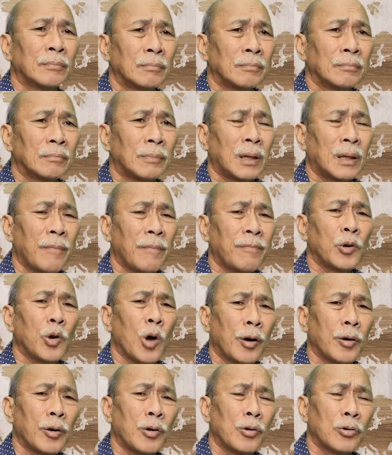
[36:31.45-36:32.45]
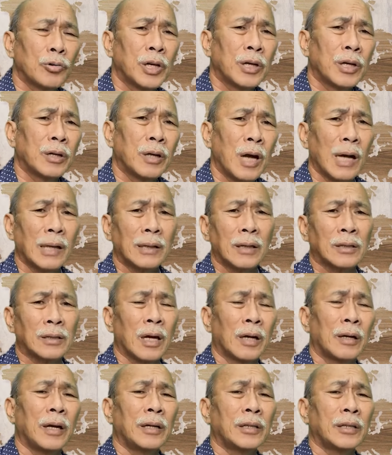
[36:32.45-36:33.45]
But if you are using that as
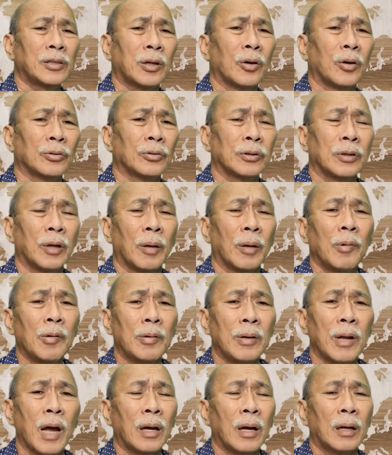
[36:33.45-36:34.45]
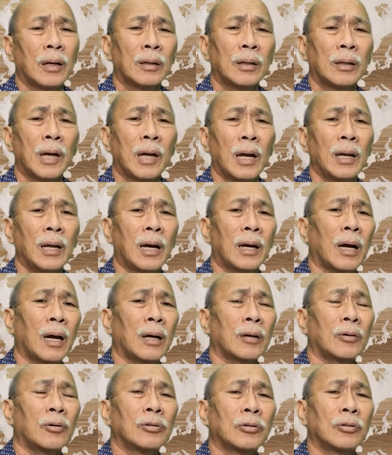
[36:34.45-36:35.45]
an excuse, namo na, diya lang
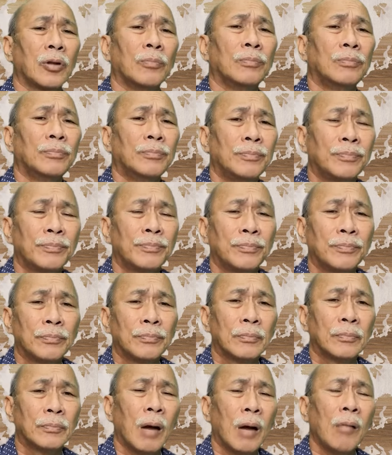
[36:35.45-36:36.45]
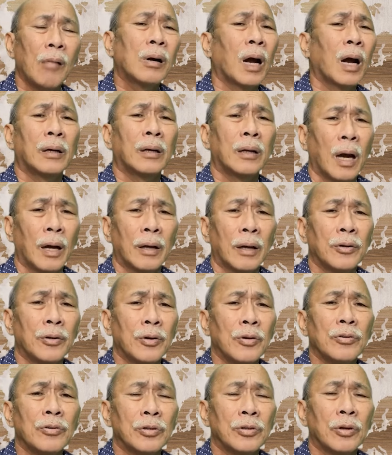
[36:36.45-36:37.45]
kakutob. How can God
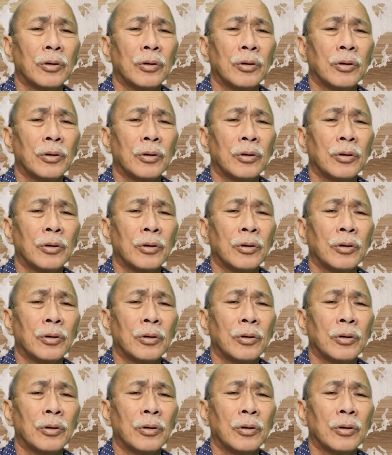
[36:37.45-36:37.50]
use you?